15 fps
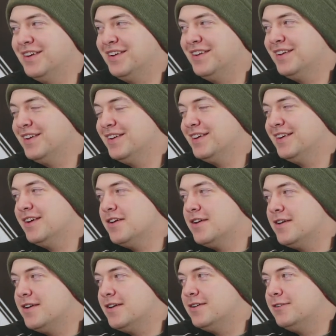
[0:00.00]

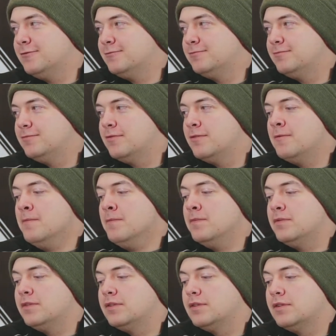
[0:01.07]

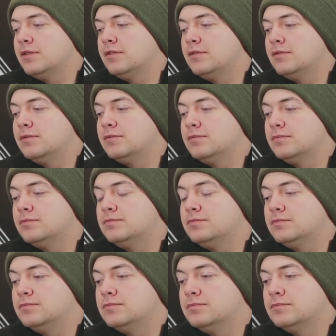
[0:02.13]

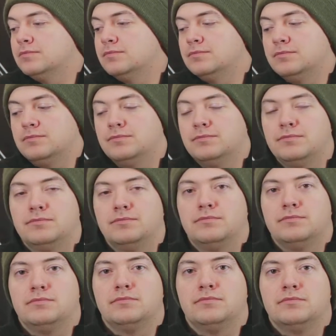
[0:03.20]

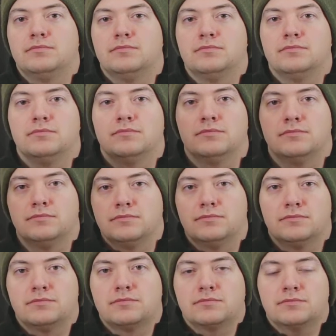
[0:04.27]

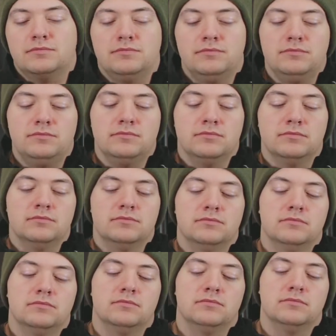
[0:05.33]

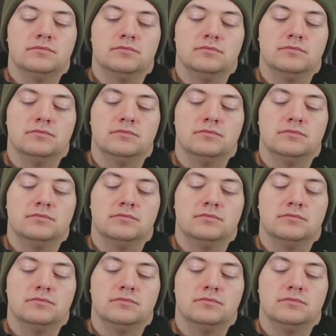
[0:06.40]
No words are spoken by the person on screen.